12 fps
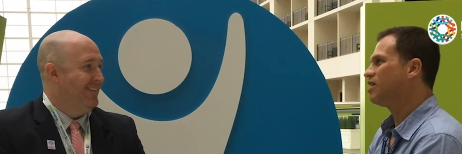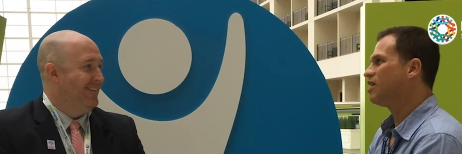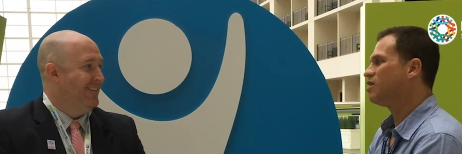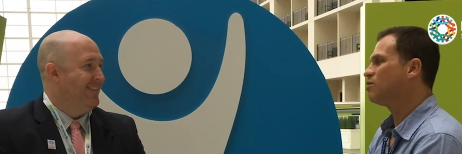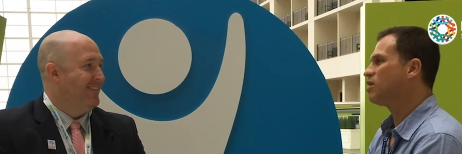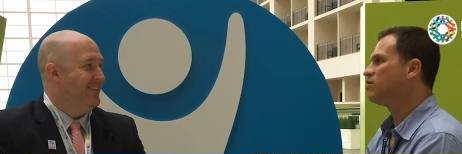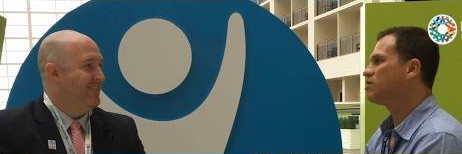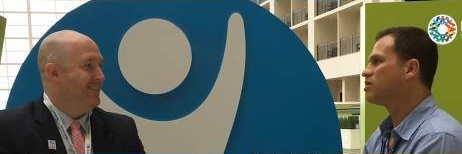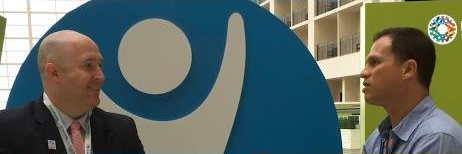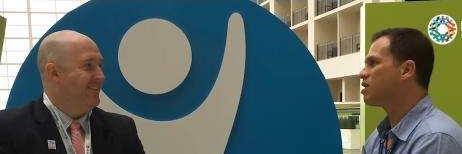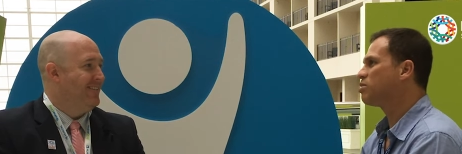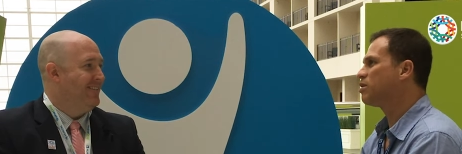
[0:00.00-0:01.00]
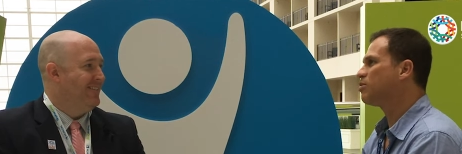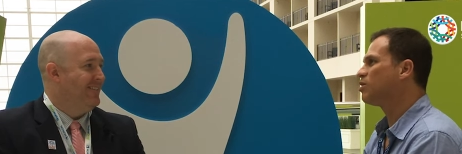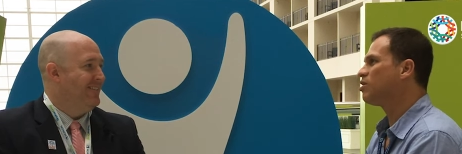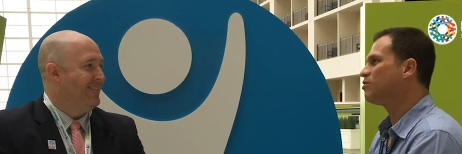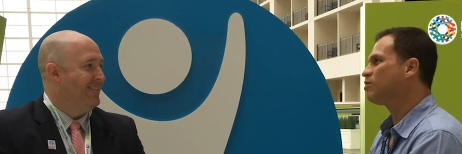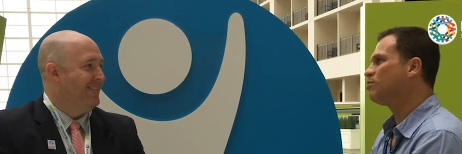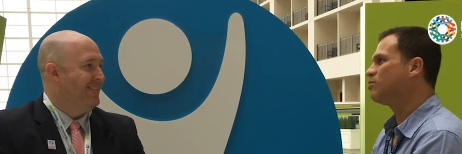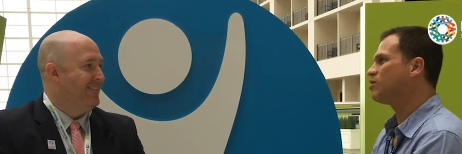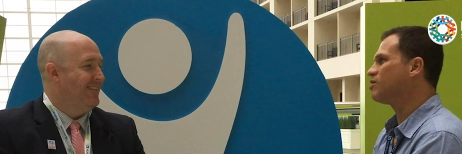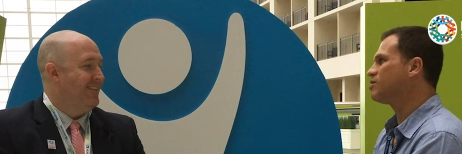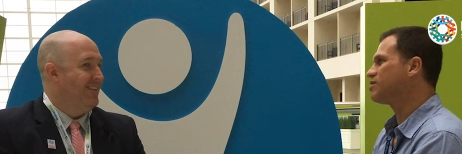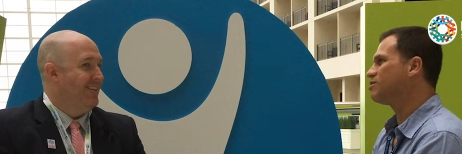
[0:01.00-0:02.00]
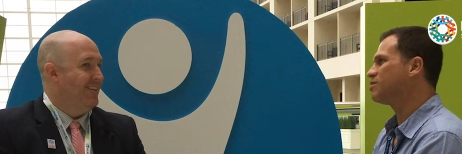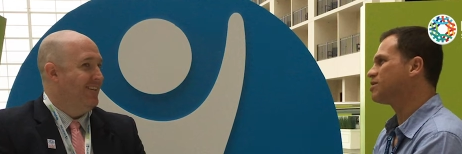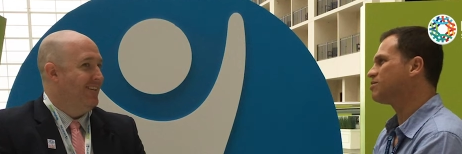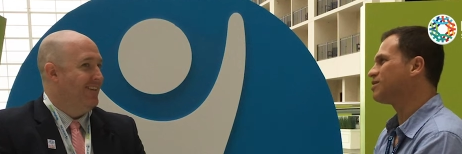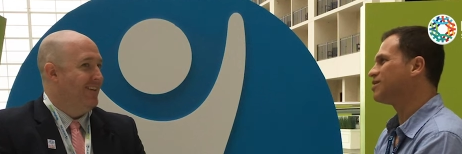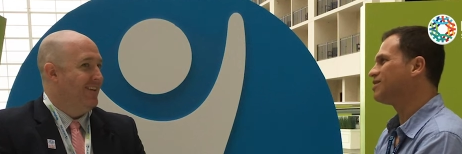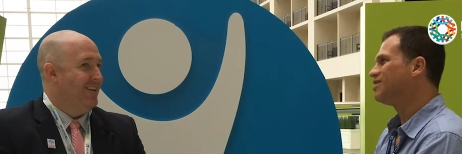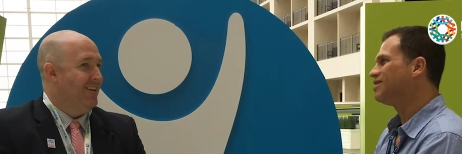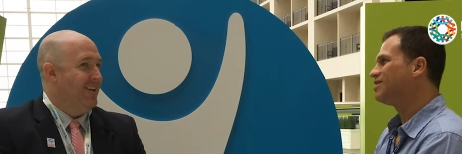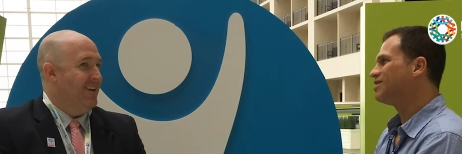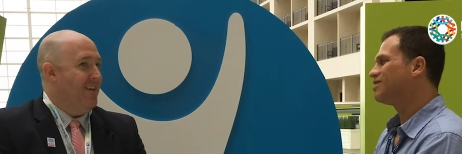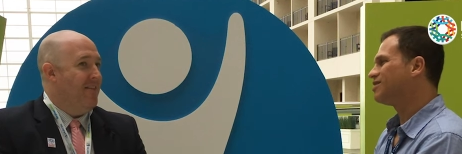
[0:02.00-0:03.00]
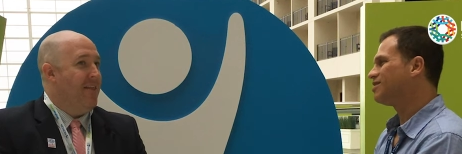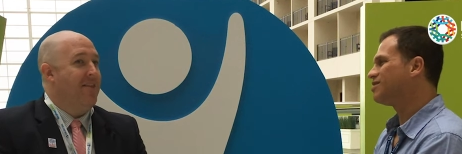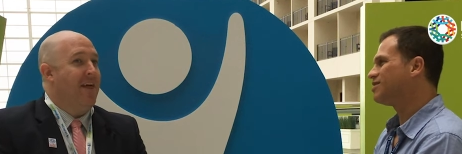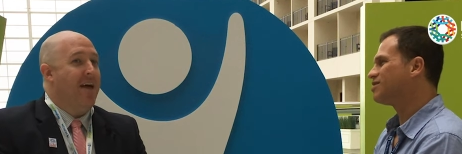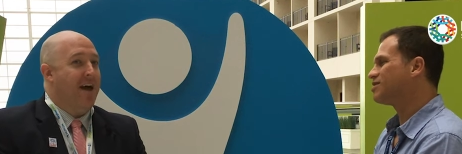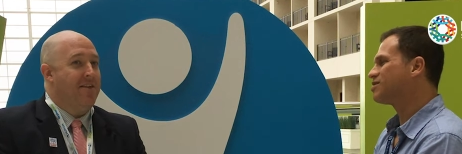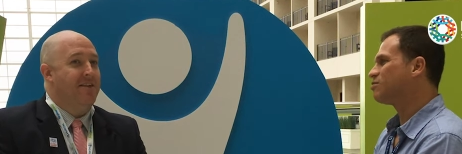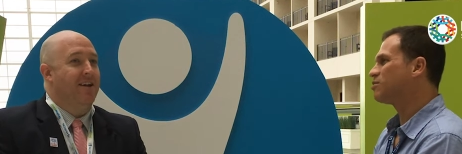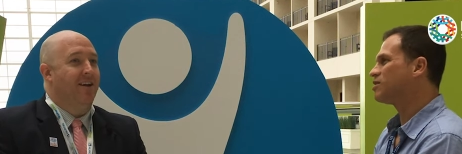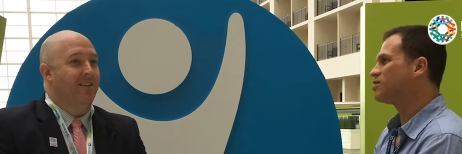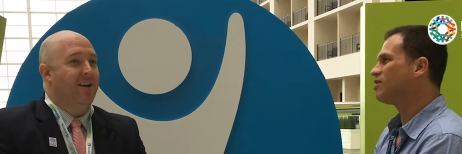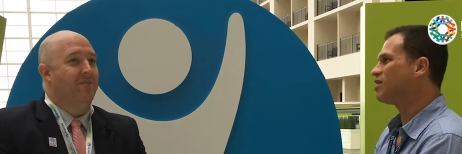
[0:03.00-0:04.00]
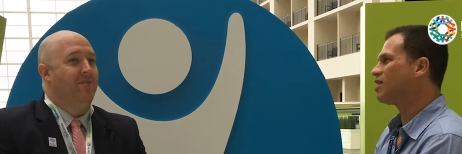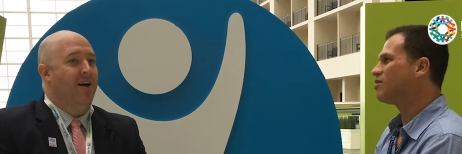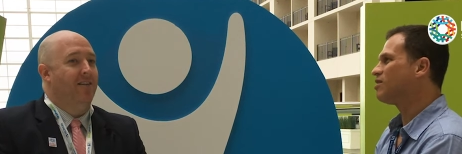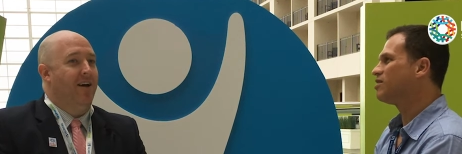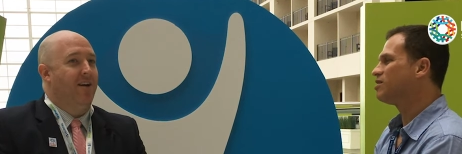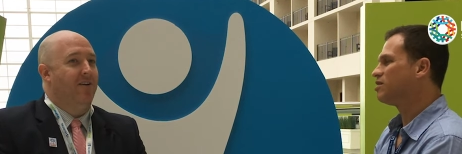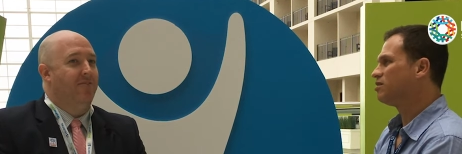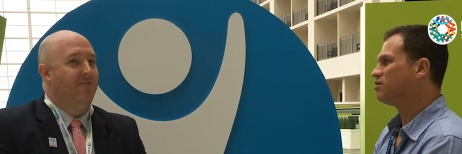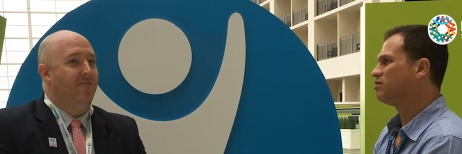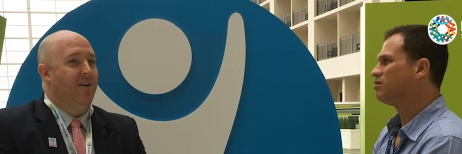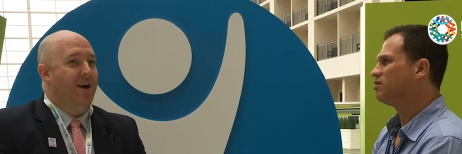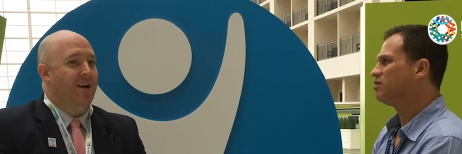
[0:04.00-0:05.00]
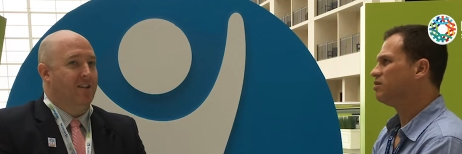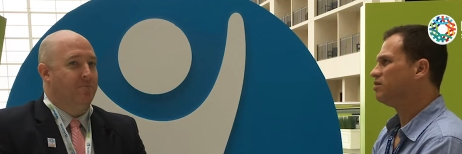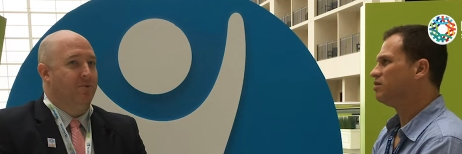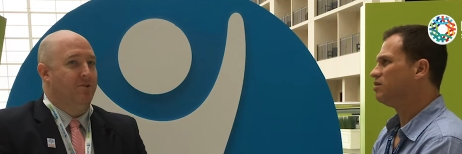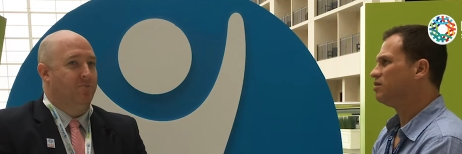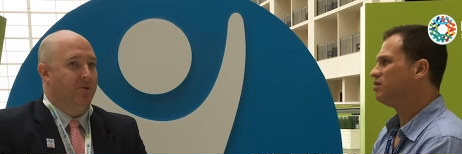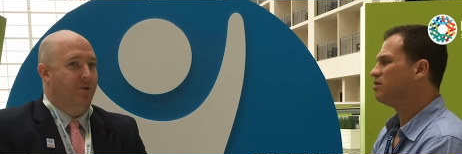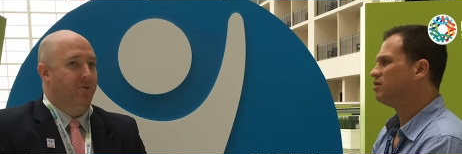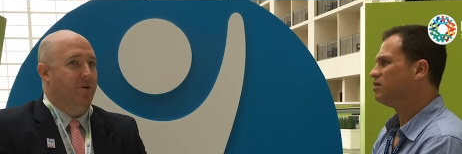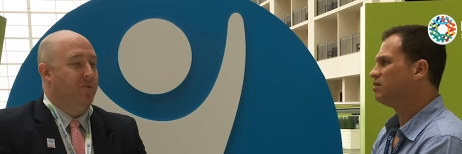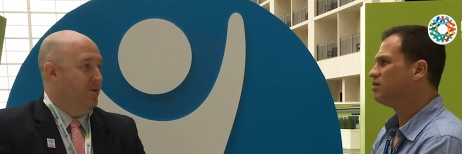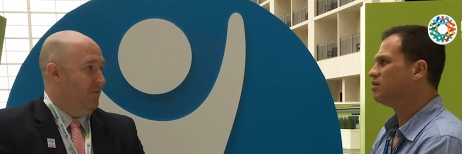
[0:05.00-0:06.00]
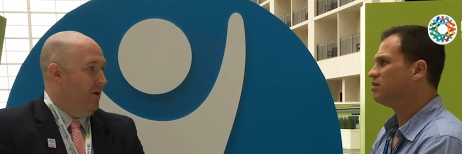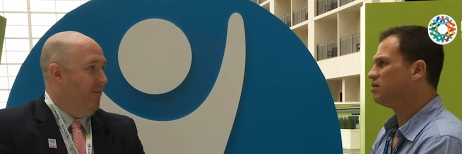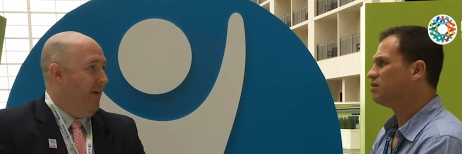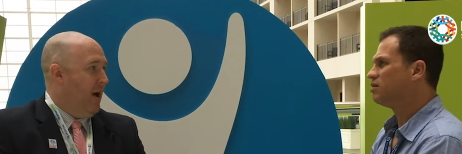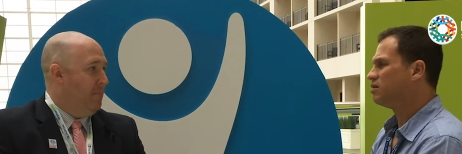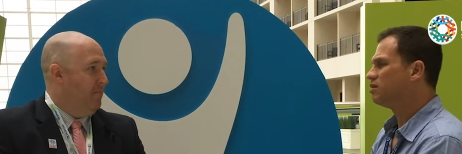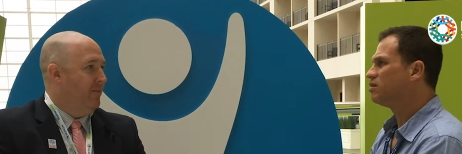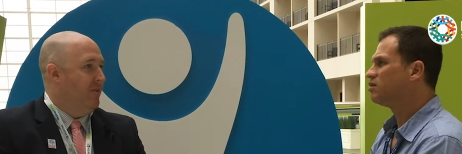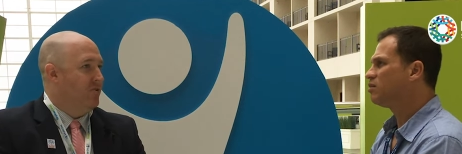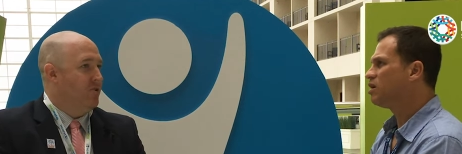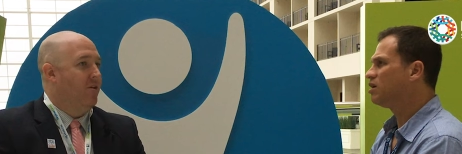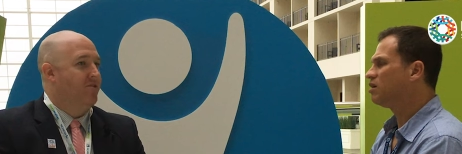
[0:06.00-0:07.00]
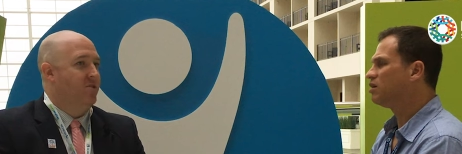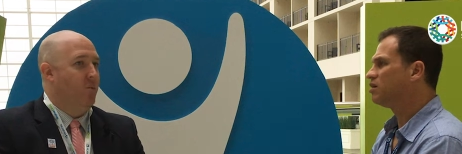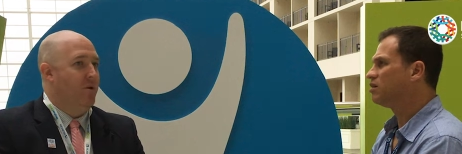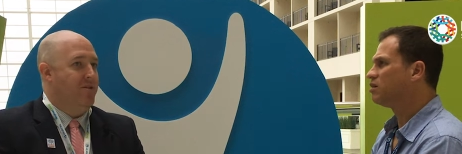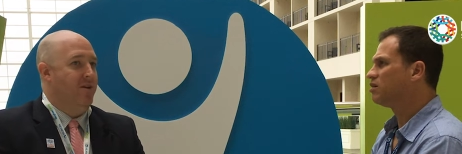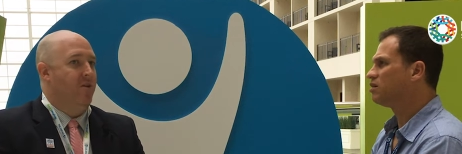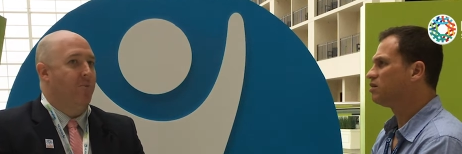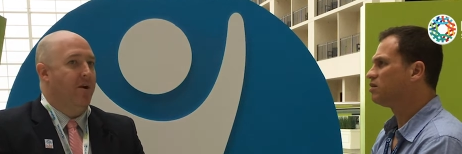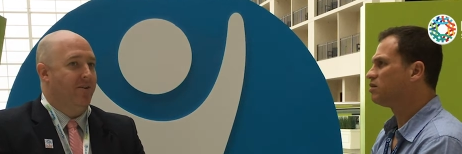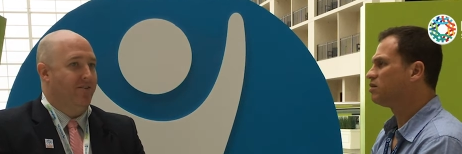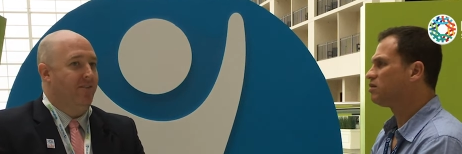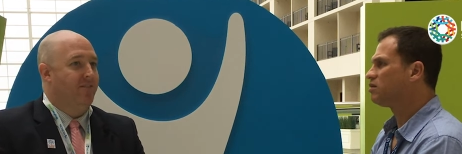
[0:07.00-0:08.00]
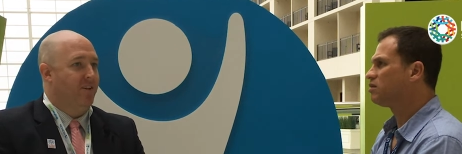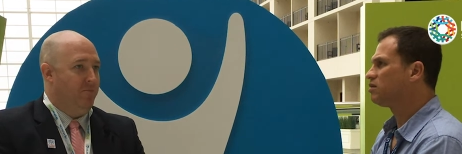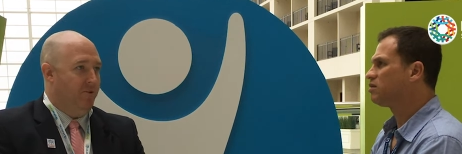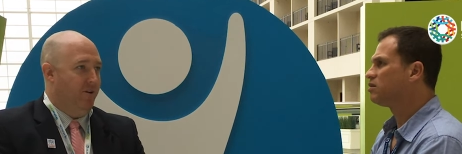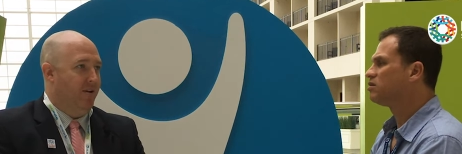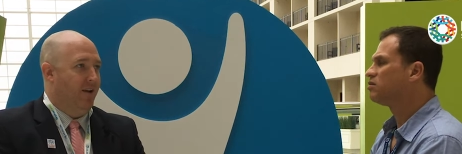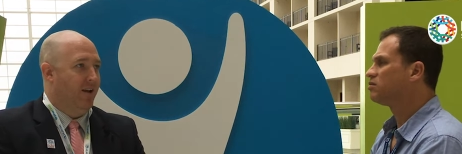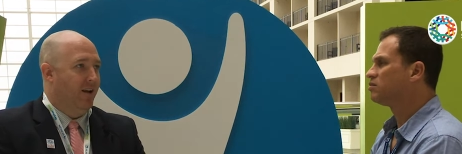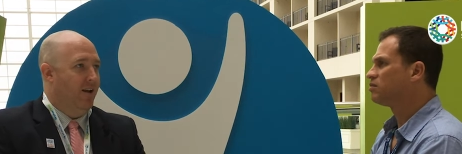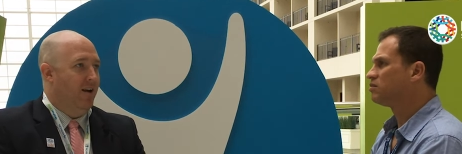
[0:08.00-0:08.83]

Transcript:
Speaker 1: any way you can get people off opioids seems to
Speaker 2: be. I think a lot of a lot of experts would agree with you on that, but there's also within the rare disease community